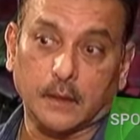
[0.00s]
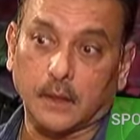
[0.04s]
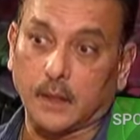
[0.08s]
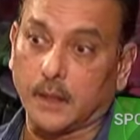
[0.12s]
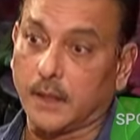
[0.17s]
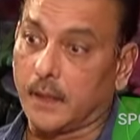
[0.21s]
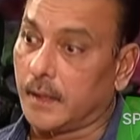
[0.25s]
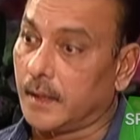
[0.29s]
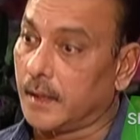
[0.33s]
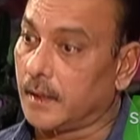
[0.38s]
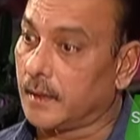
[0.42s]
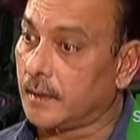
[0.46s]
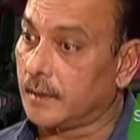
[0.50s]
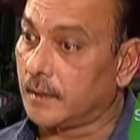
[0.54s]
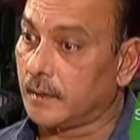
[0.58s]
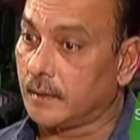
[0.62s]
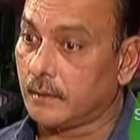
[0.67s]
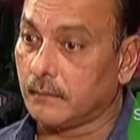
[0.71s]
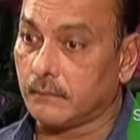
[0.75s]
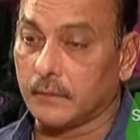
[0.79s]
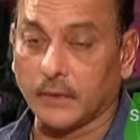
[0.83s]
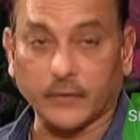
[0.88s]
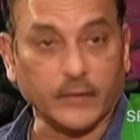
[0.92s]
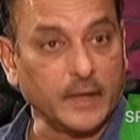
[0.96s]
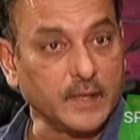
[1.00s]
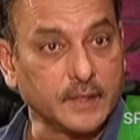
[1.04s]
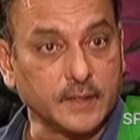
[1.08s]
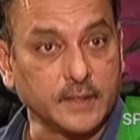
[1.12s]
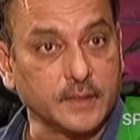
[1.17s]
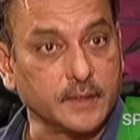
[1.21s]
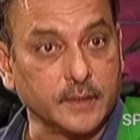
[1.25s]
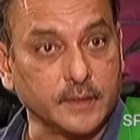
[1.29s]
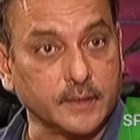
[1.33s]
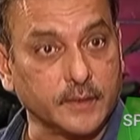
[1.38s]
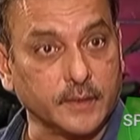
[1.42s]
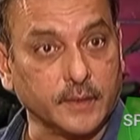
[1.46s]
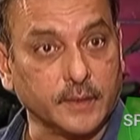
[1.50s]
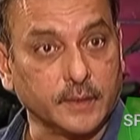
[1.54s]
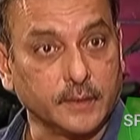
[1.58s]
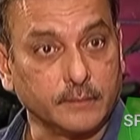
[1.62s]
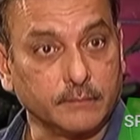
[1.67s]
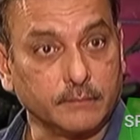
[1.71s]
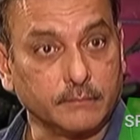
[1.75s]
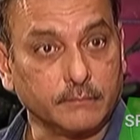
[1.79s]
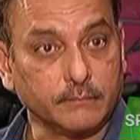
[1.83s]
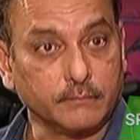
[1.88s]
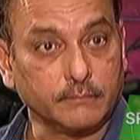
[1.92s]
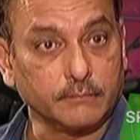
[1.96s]
And the rest is history,
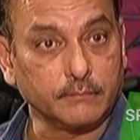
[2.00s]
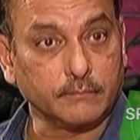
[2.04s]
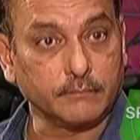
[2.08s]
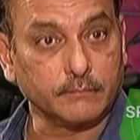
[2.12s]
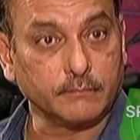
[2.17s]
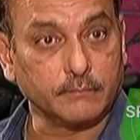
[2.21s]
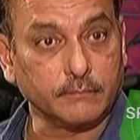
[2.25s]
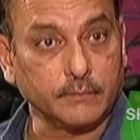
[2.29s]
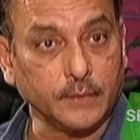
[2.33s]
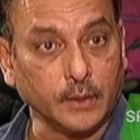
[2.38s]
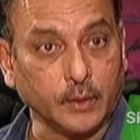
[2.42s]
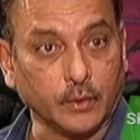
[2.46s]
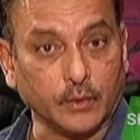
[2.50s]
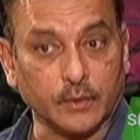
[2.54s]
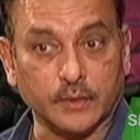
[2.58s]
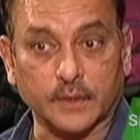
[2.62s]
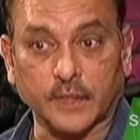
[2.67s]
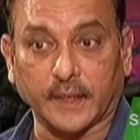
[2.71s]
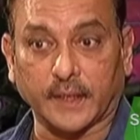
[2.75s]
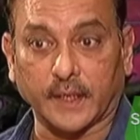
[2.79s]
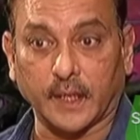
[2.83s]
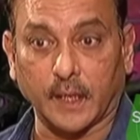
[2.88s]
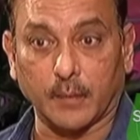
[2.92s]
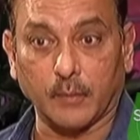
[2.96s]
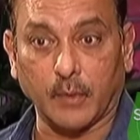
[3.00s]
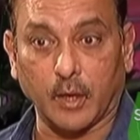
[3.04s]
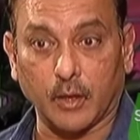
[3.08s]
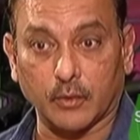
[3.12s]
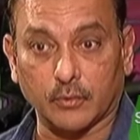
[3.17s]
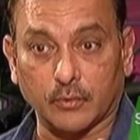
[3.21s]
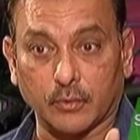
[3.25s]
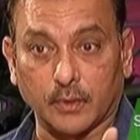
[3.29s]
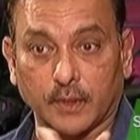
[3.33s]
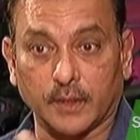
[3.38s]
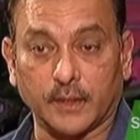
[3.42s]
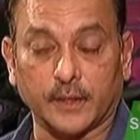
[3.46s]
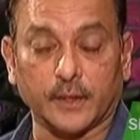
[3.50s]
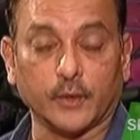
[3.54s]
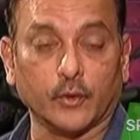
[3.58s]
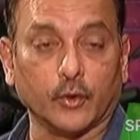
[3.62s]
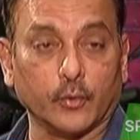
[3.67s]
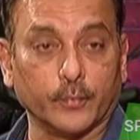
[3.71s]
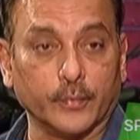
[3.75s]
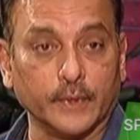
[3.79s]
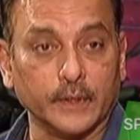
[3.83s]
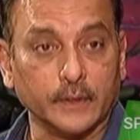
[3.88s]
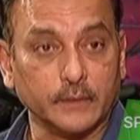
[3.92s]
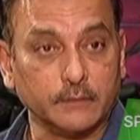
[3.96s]
because they came out in the
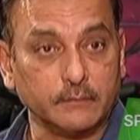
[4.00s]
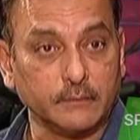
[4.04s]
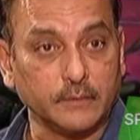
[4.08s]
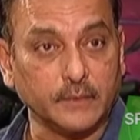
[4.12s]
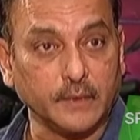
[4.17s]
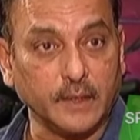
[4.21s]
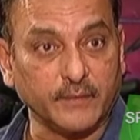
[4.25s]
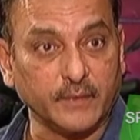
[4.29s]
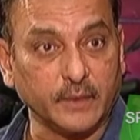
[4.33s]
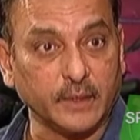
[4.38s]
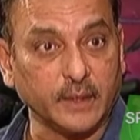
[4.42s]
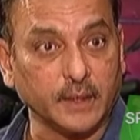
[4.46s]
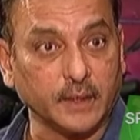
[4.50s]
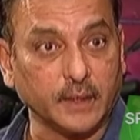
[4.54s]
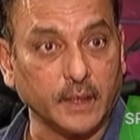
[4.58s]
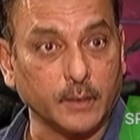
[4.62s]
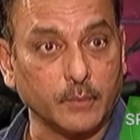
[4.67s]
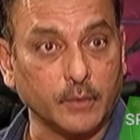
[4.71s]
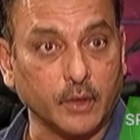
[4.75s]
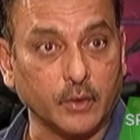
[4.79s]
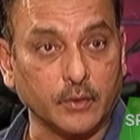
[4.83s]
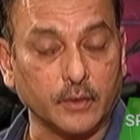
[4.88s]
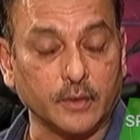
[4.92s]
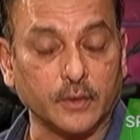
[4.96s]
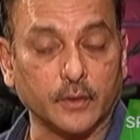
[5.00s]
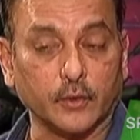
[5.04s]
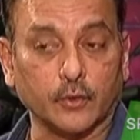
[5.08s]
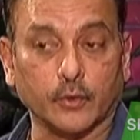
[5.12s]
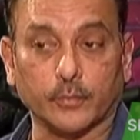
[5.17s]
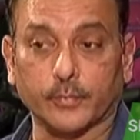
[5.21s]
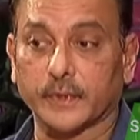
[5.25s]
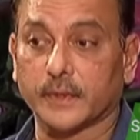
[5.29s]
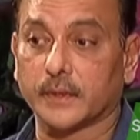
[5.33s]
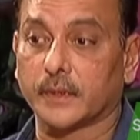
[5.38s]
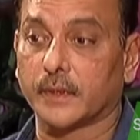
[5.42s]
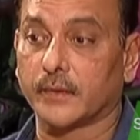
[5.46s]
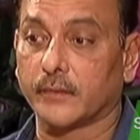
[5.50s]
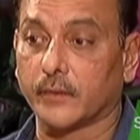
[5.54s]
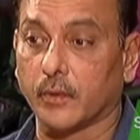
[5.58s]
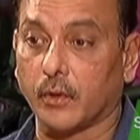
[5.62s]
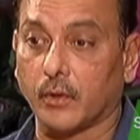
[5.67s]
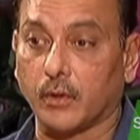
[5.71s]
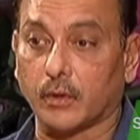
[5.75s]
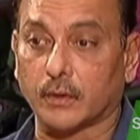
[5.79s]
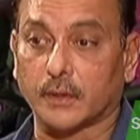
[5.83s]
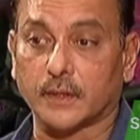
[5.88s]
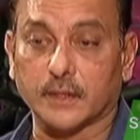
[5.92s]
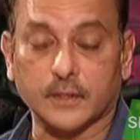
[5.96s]
open. Everything came out in the open. They were
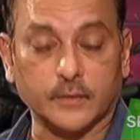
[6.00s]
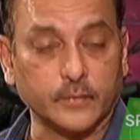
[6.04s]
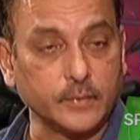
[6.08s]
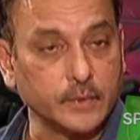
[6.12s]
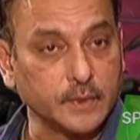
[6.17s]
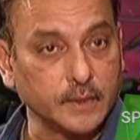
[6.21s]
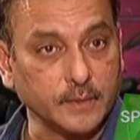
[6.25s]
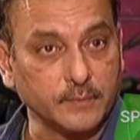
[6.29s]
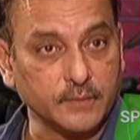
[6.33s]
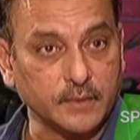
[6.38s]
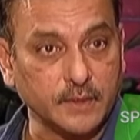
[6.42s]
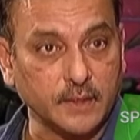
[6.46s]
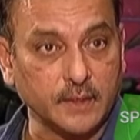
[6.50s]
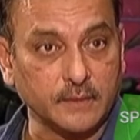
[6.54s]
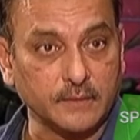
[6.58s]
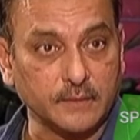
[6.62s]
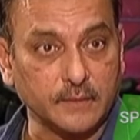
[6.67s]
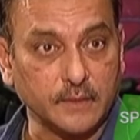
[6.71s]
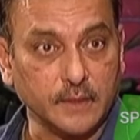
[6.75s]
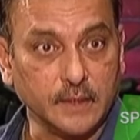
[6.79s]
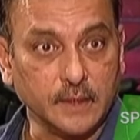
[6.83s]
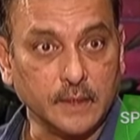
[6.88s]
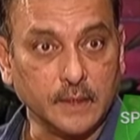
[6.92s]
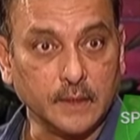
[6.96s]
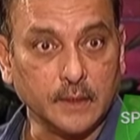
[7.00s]
honest with themselves.